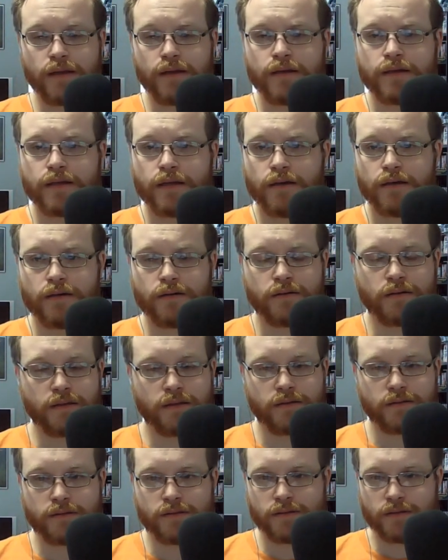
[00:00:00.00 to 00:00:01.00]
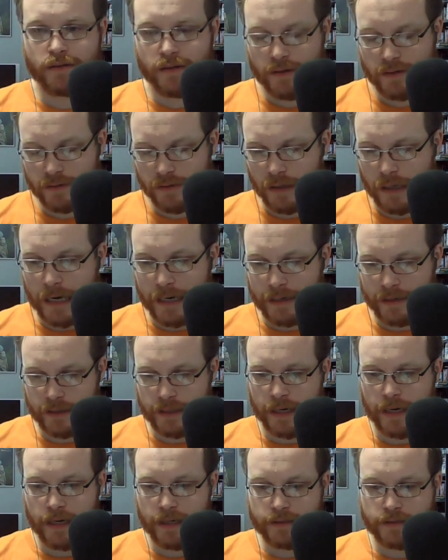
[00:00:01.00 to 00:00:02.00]
There are a lot of
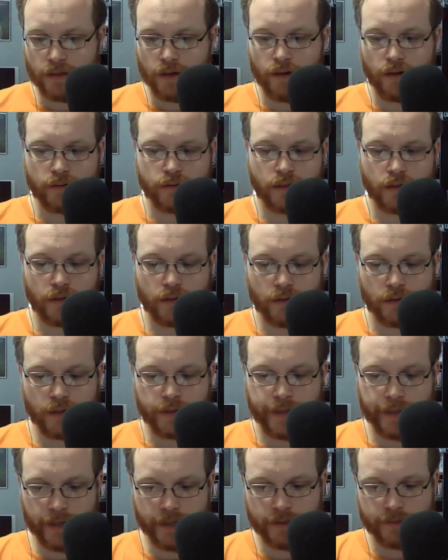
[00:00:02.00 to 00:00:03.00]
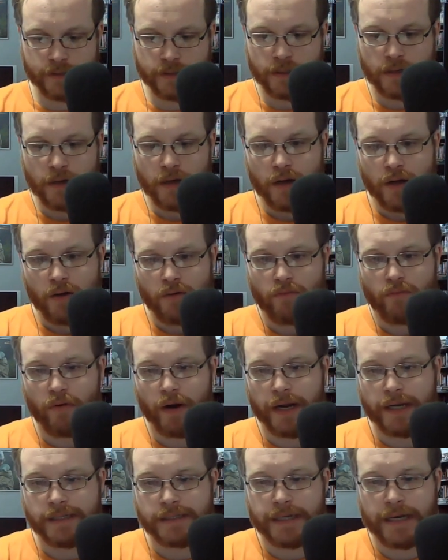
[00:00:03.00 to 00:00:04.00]
guys on the Hurricanes
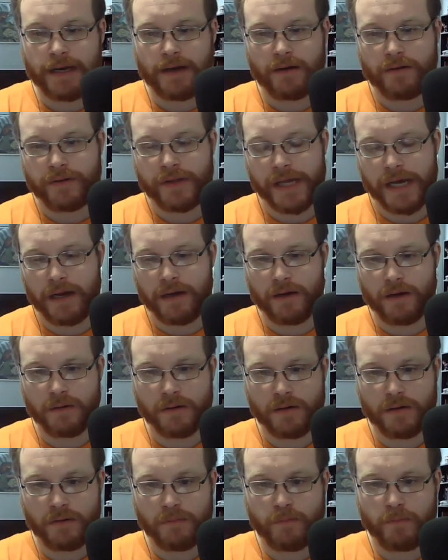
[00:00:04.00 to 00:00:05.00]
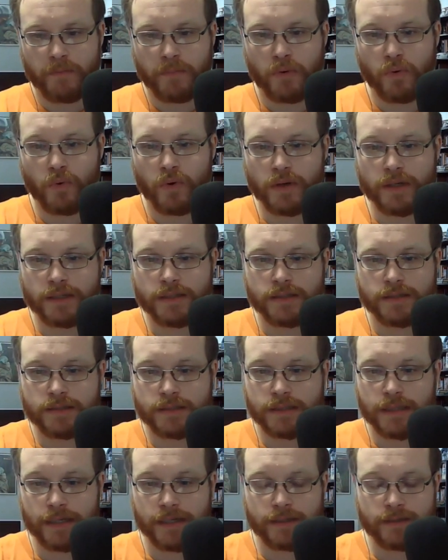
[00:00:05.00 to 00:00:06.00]
right now that are
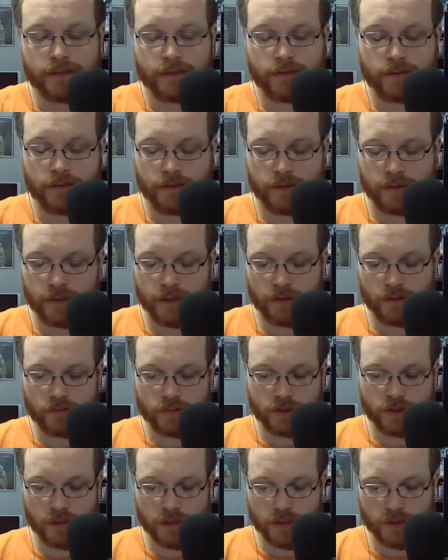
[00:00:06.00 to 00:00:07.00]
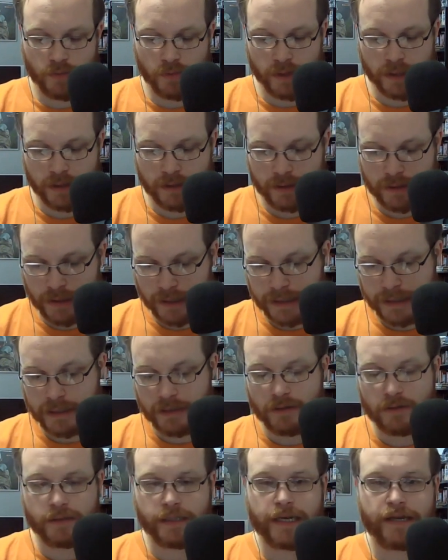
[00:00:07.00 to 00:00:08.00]
poised, and just with the
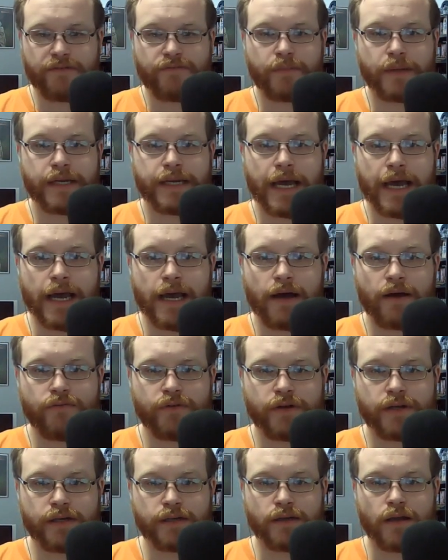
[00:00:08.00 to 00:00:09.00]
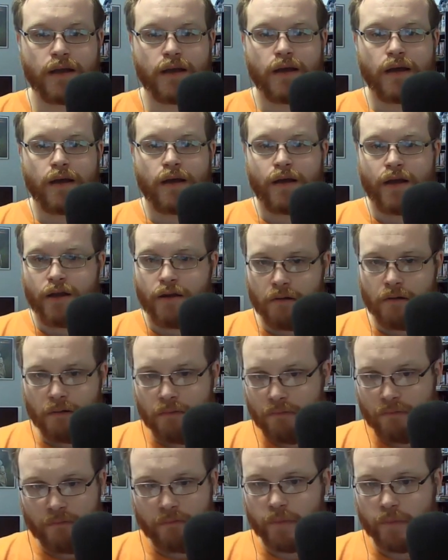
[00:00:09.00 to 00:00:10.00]
year they've been having,
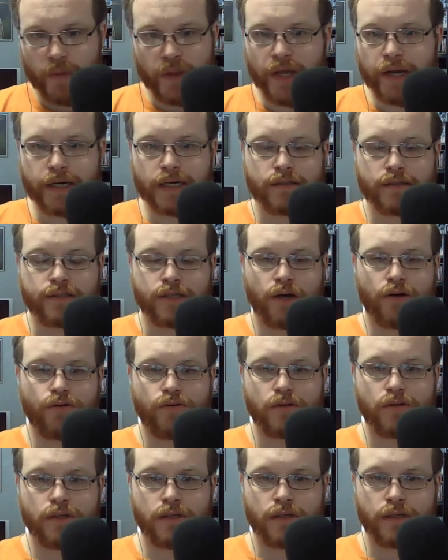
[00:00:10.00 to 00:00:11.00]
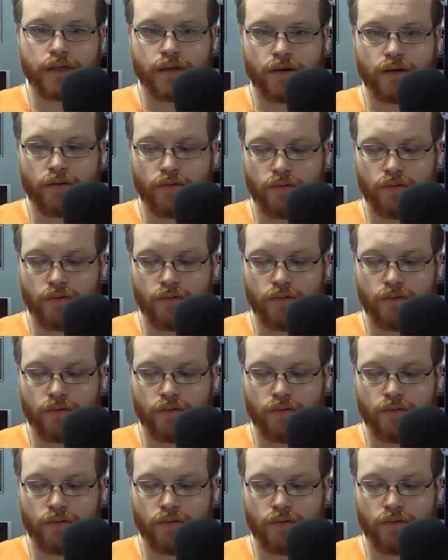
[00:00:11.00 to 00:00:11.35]
they could totally,